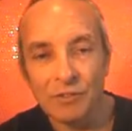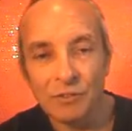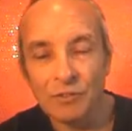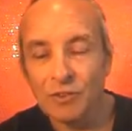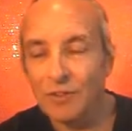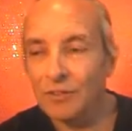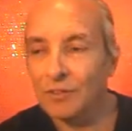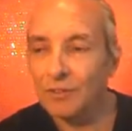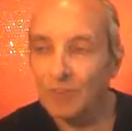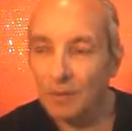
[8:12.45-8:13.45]
You're
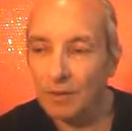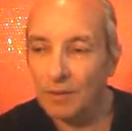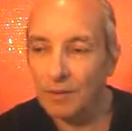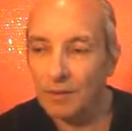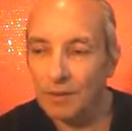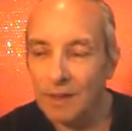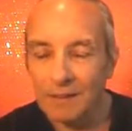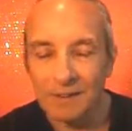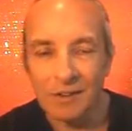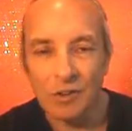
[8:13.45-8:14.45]
just
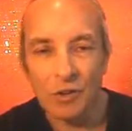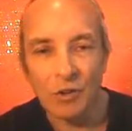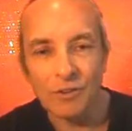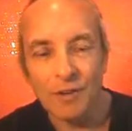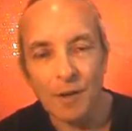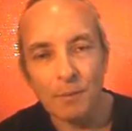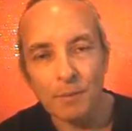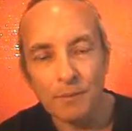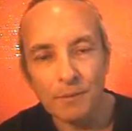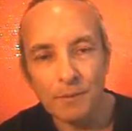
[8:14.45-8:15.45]
getting caught up
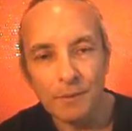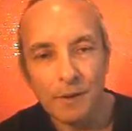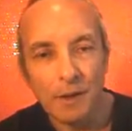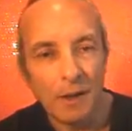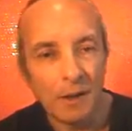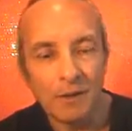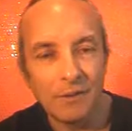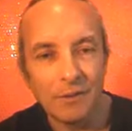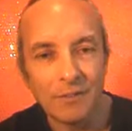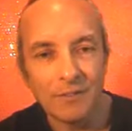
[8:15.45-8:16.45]

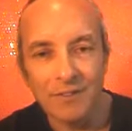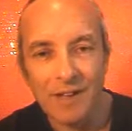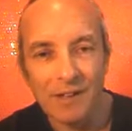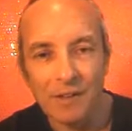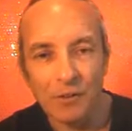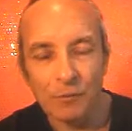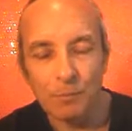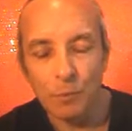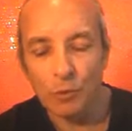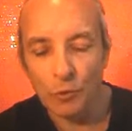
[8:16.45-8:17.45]
in the cycle of
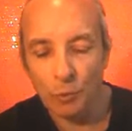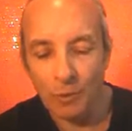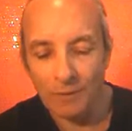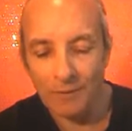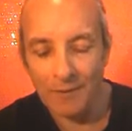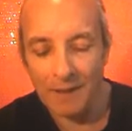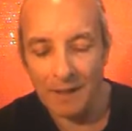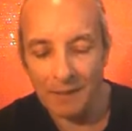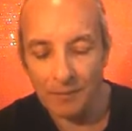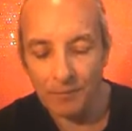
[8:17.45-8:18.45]
moods once again